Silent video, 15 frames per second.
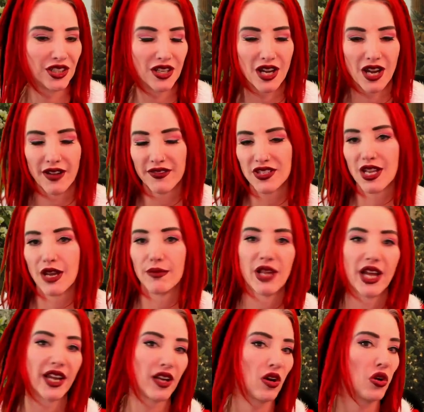of some
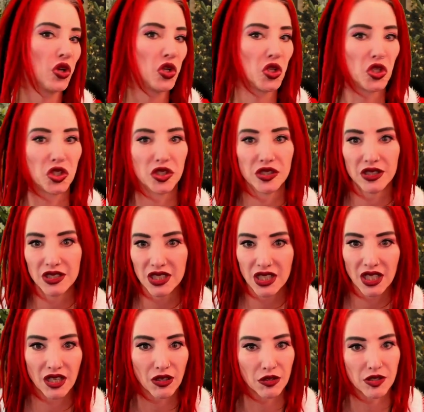like old
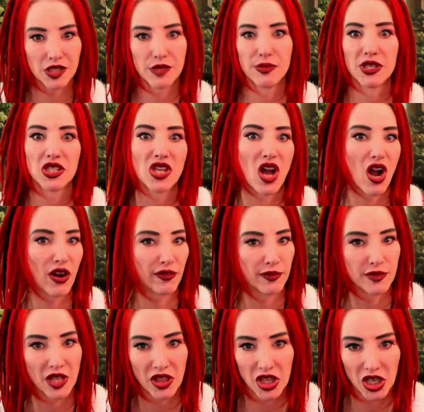Christmas song from
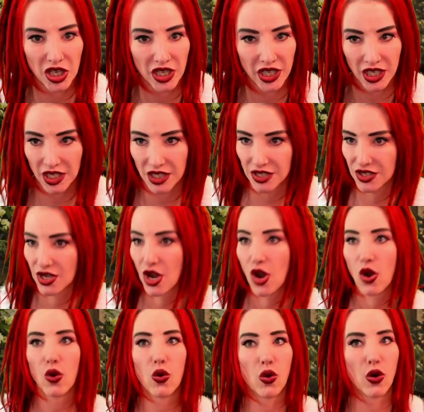the 30s,
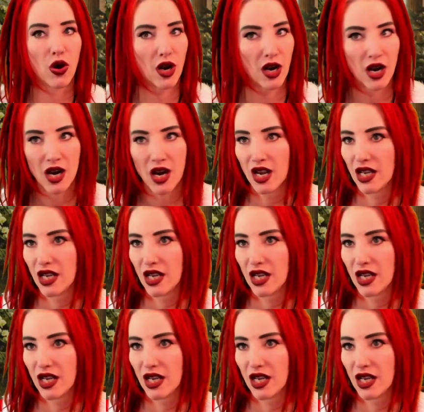or